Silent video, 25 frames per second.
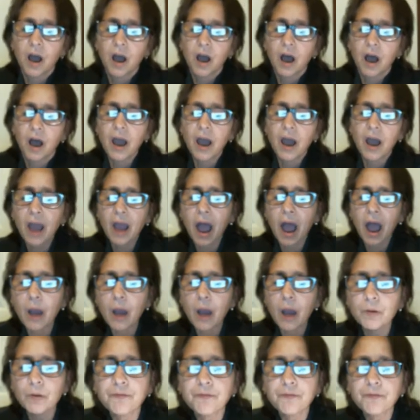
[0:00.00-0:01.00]
I
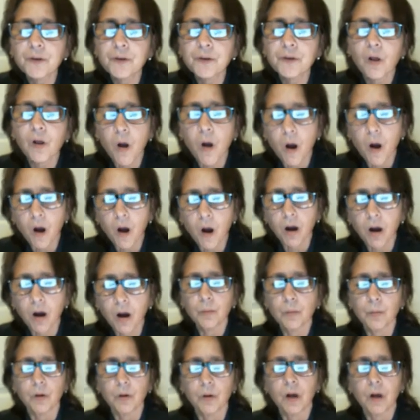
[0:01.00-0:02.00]
would feel
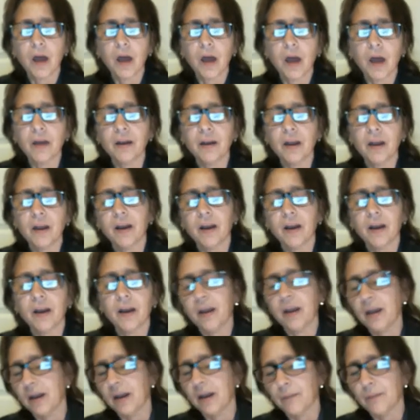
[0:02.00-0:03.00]
horrible,
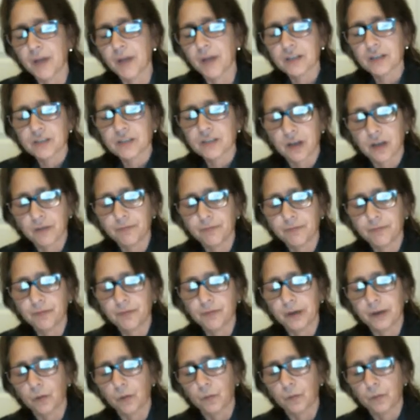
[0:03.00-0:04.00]
and I'm not
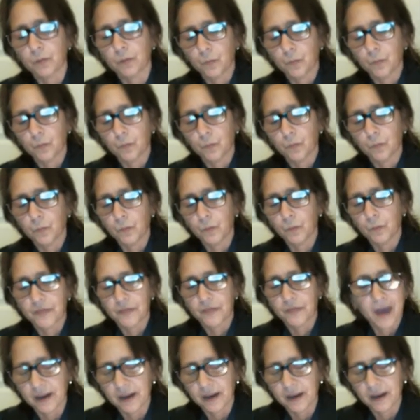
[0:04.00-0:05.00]
suffering with
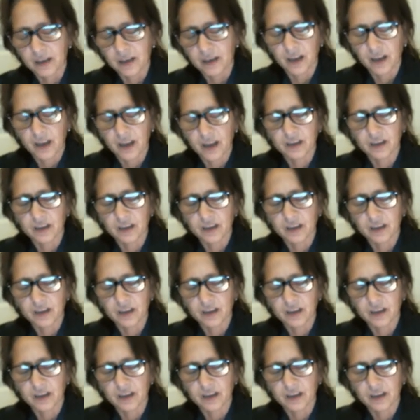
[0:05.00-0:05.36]
that, and